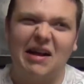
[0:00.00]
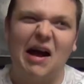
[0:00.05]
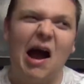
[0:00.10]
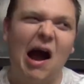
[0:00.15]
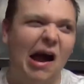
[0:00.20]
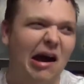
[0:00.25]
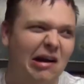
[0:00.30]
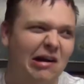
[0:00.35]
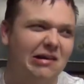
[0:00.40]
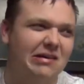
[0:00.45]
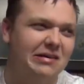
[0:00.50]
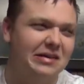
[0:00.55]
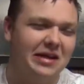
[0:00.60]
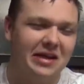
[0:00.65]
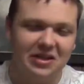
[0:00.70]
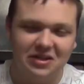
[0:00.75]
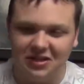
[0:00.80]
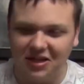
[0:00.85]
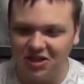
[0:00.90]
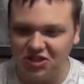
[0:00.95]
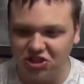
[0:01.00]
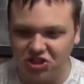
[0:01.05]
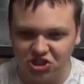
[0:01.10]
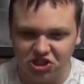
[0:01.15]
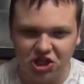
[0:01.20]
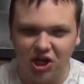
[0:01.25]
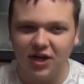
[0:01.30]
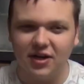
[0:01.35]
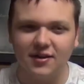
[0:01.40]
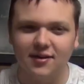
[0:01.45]
I don't need this
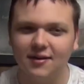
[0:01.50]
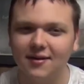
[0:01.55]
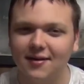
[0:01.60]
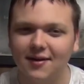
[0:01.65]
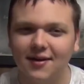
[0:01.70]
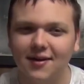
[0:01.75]
shit.